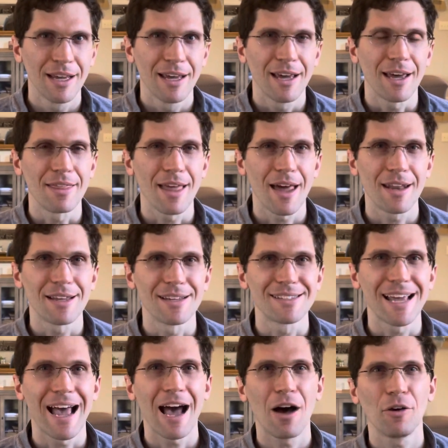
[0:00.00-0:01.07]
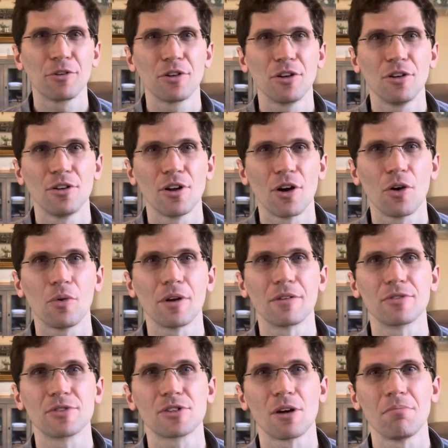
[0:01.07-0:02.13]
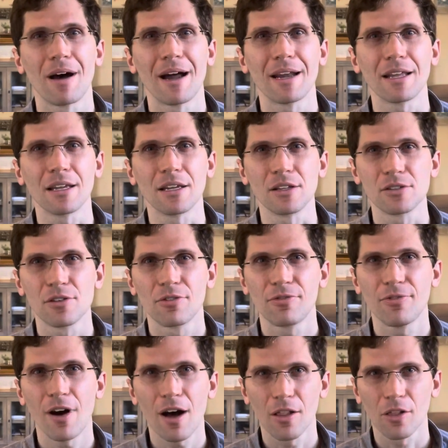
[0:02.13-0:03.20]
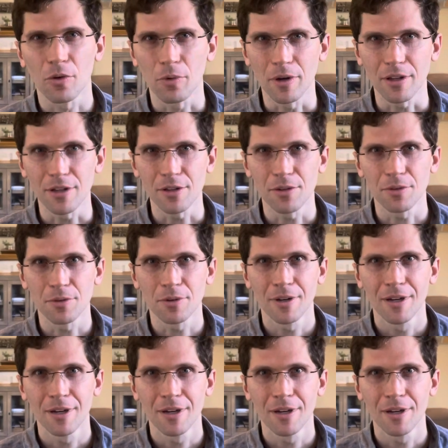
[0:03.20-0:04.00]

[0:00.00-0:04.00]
and that is how to know if somebody is following you